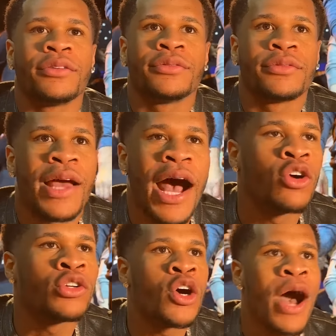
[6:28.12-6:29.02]
I
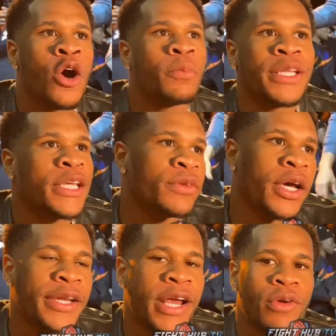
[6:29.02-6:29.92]
don't know. I don't believe
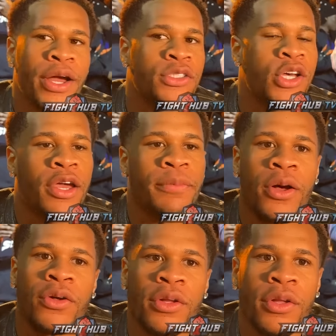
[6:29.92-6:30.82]
nothing that Ryan's talking about.